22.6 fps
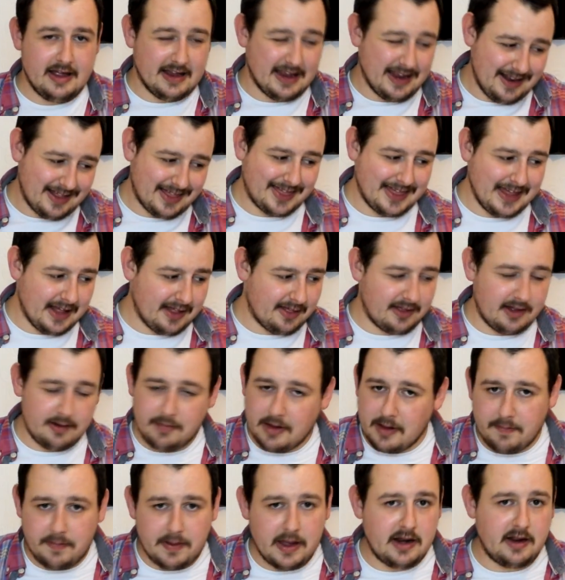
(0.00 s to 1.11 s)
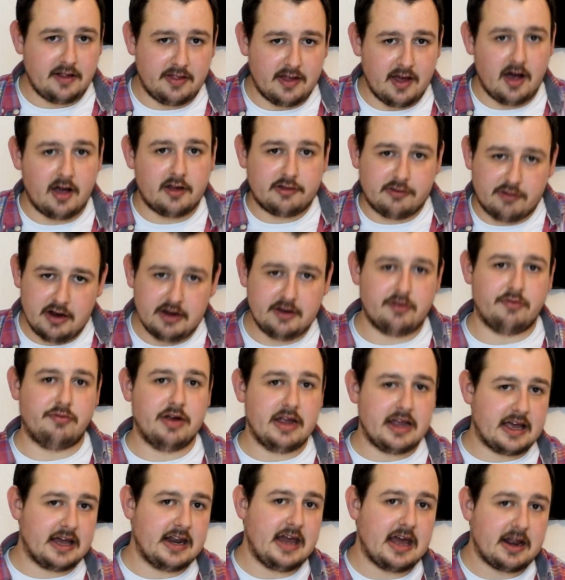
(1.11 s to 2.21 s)
you'd think they'd be a pain in the arse trying to
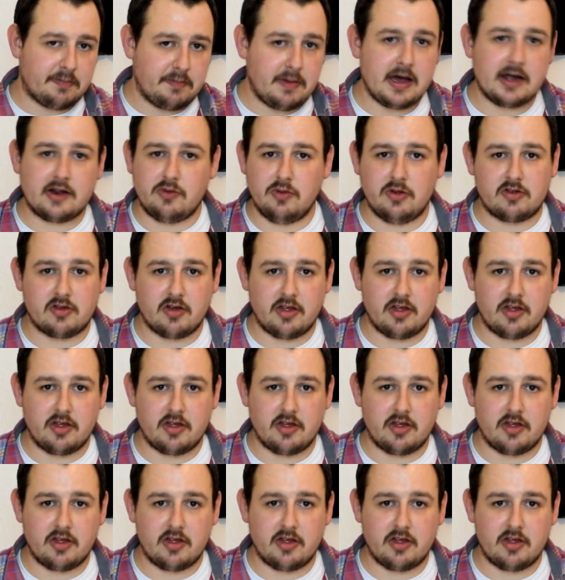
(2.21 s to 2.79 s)
reconnect back to each